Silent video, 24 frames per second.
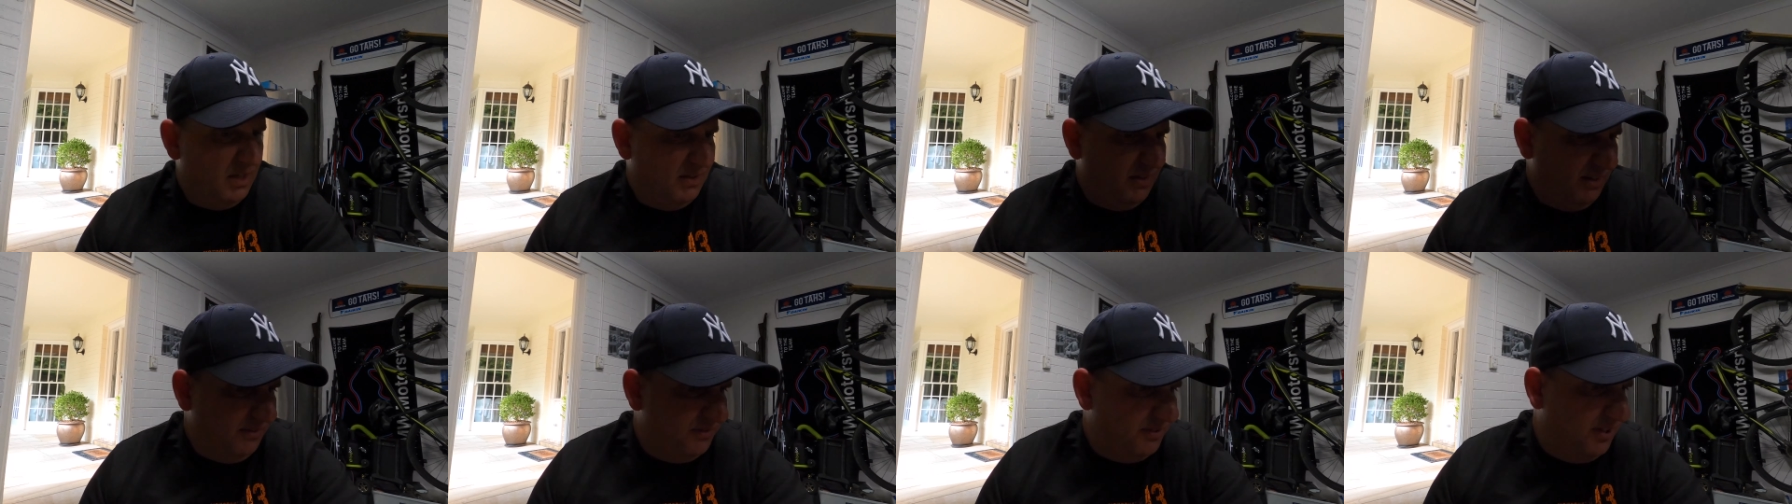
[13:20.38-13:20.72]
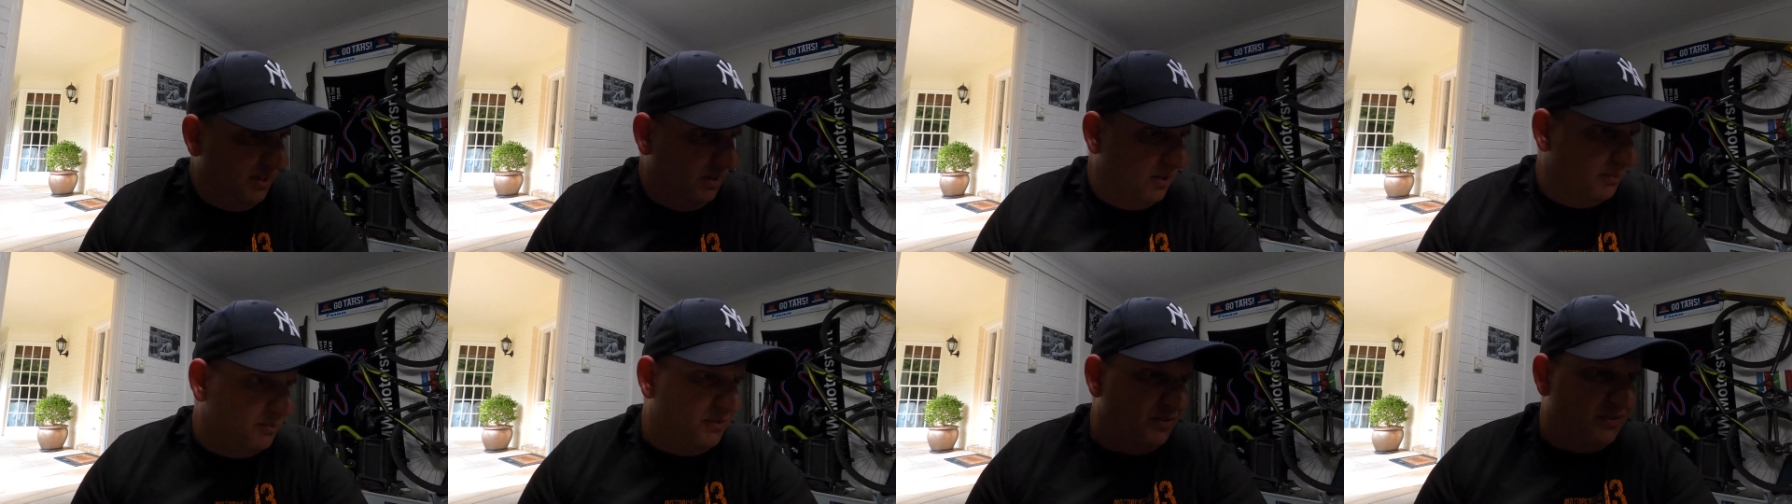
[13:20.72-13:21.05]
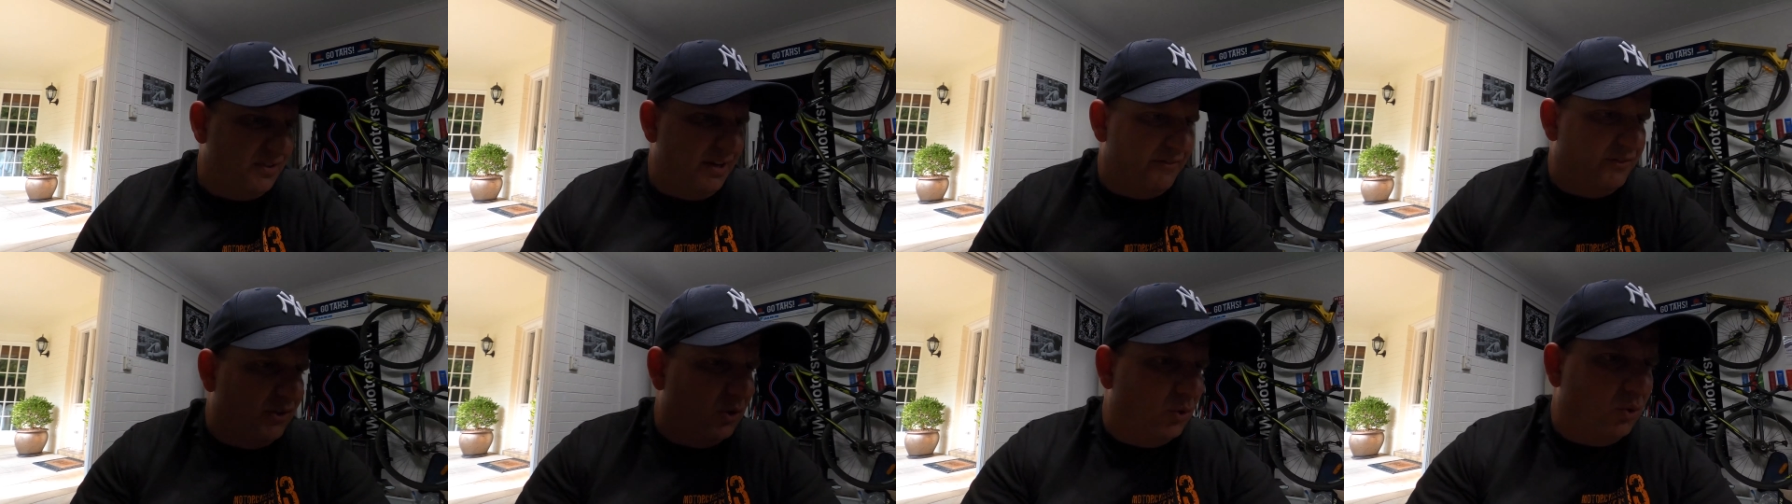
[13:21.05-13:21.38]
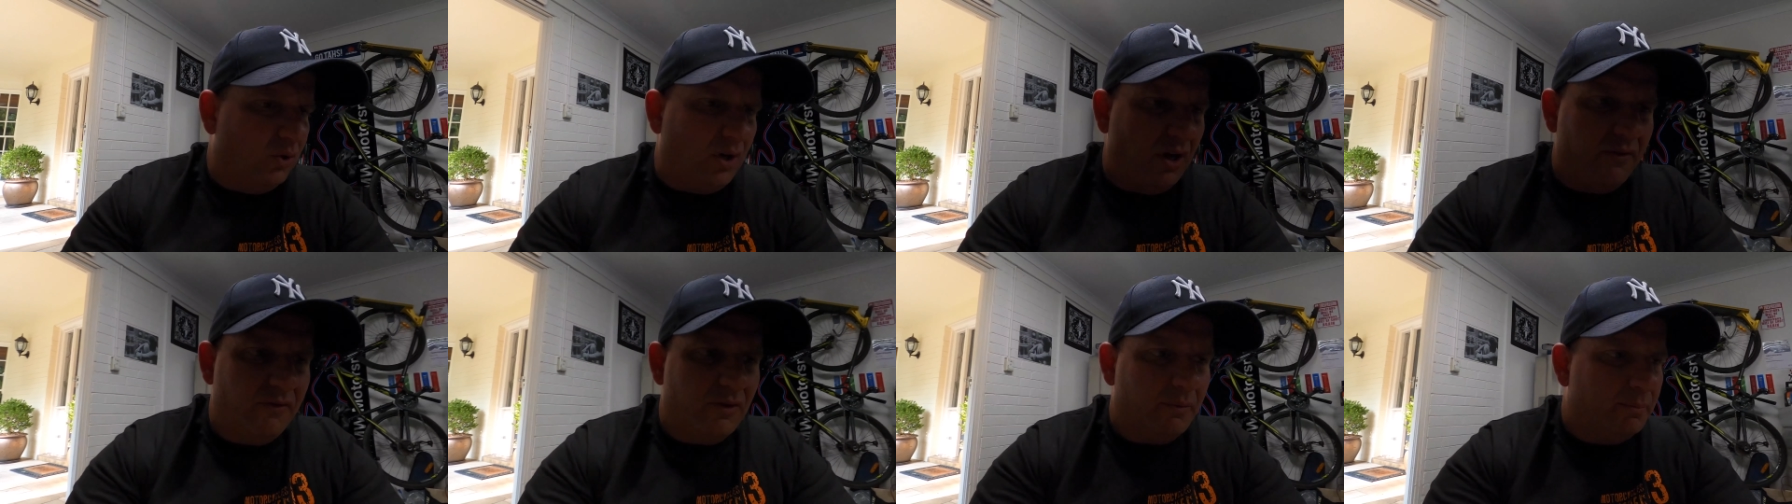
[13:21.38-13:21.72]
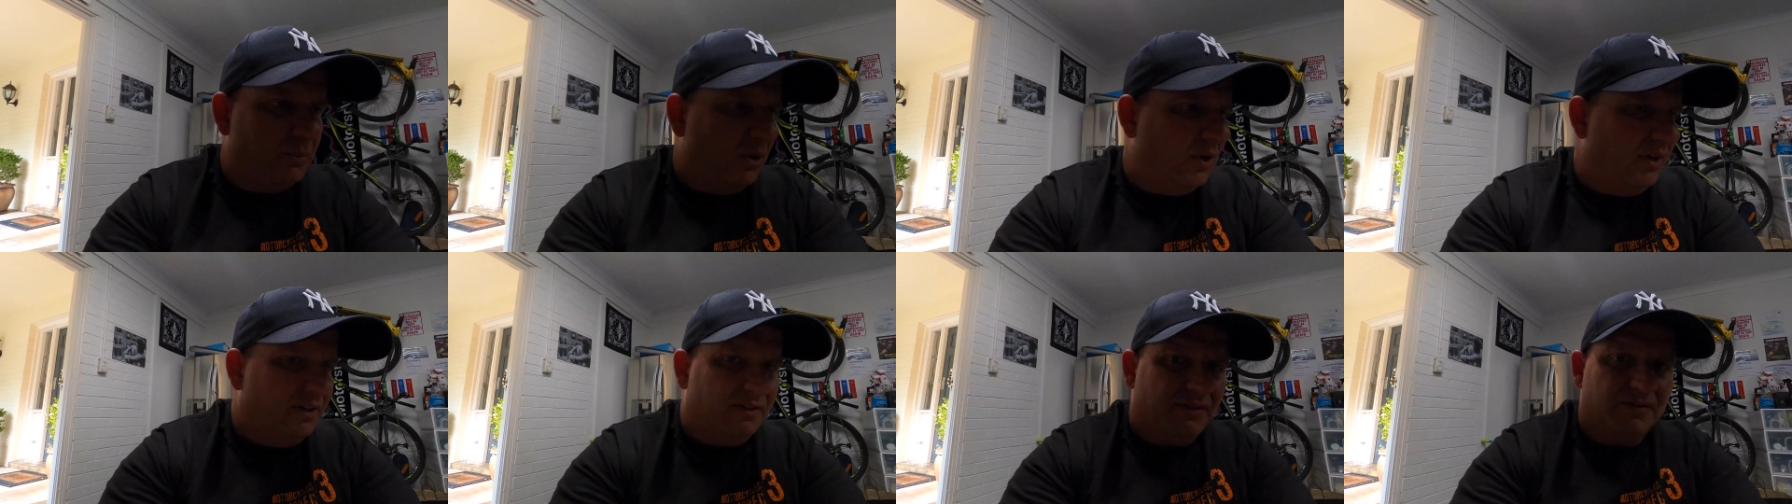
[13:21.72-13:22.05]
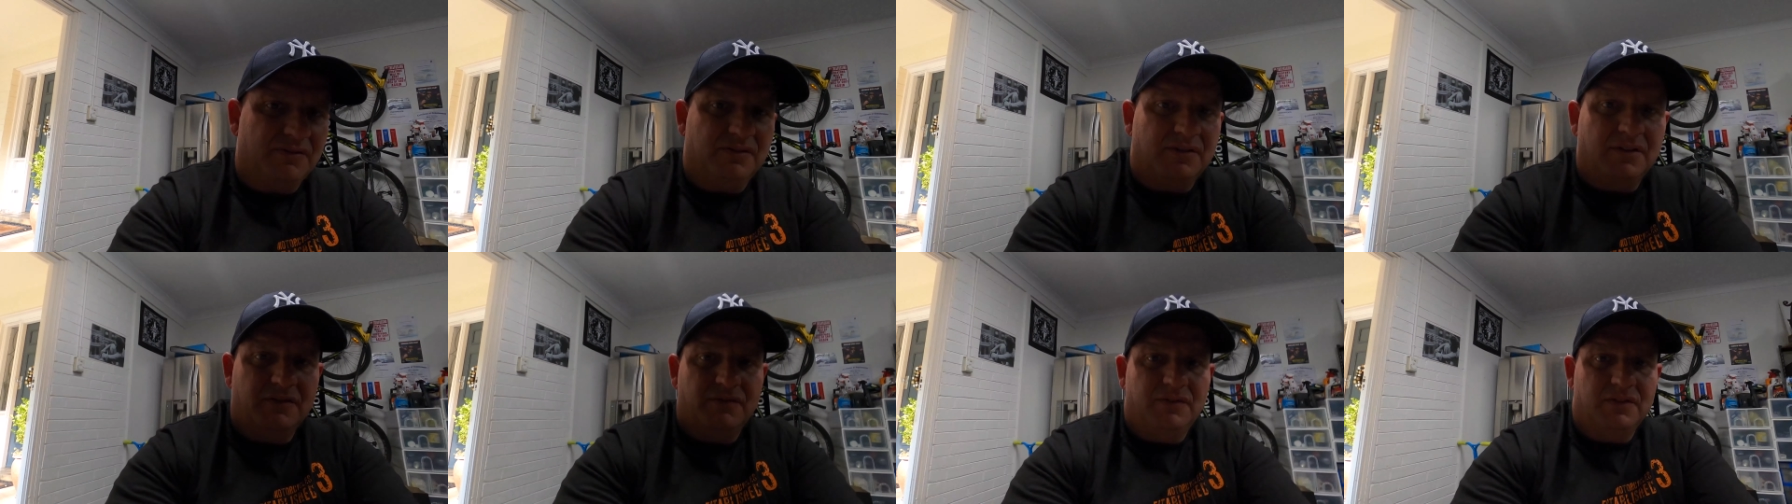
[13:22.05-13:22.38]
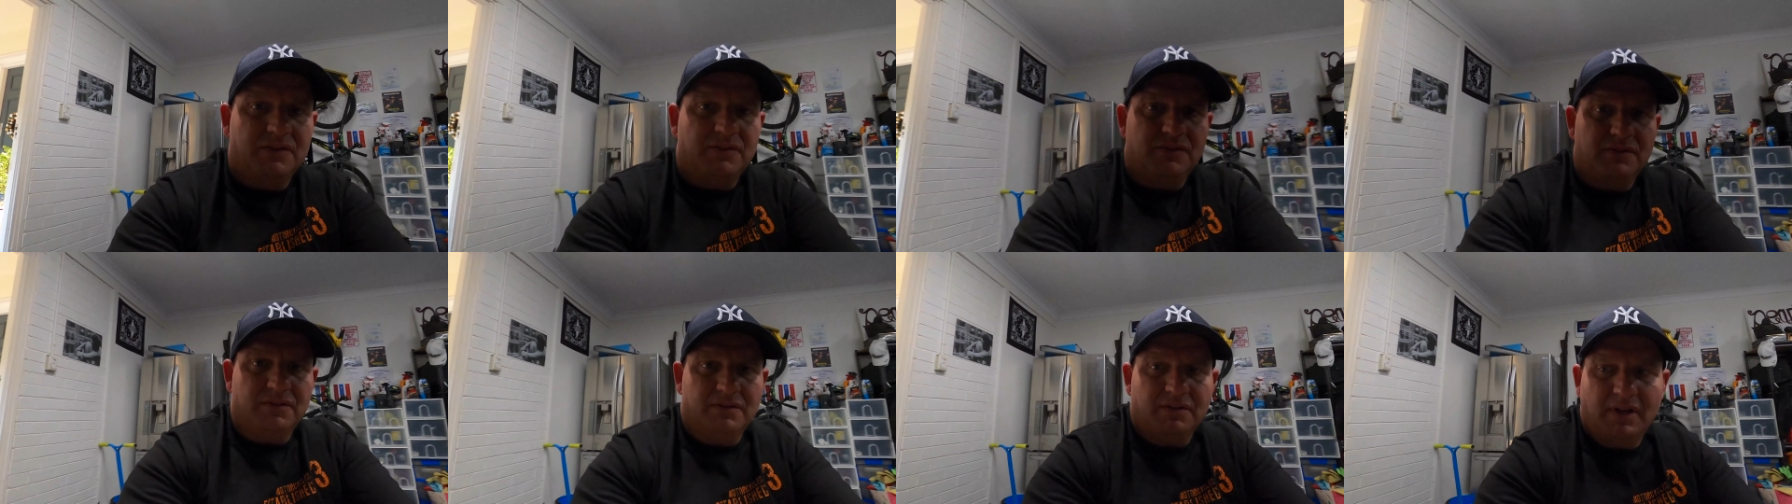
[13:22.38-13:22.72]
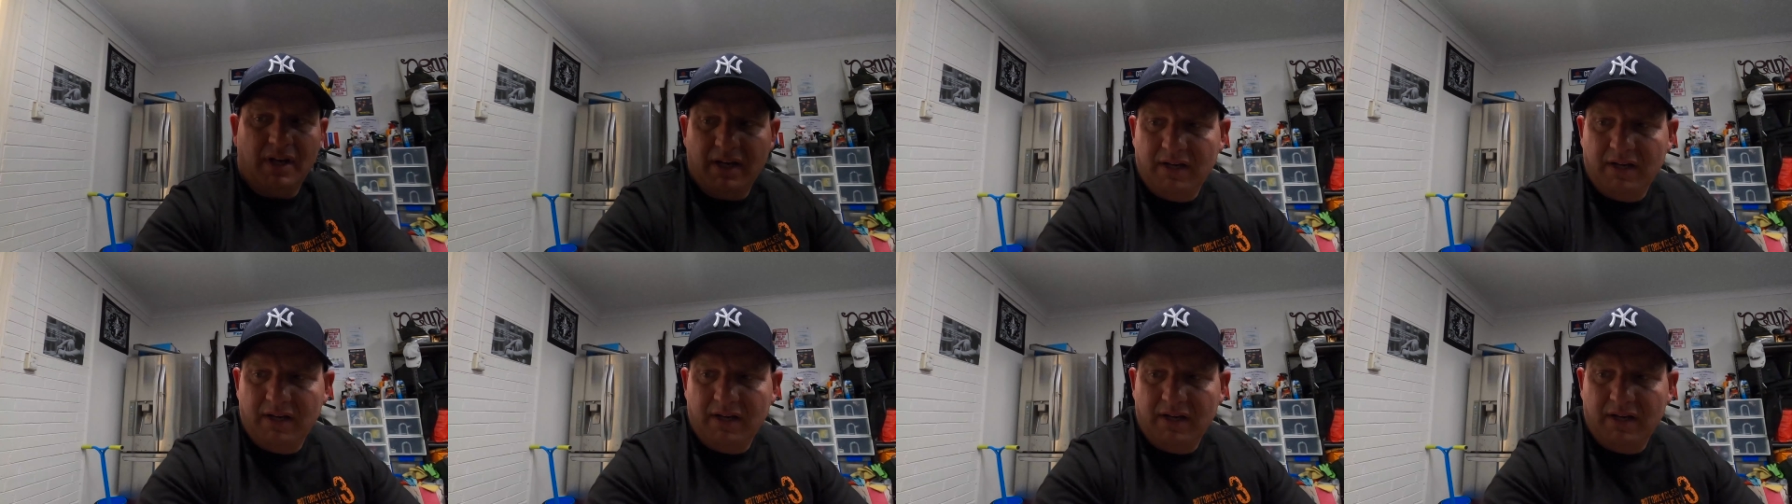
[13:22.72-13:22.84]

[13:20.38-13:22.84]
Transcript: That's it. I'm just having a look over the bike to see if there's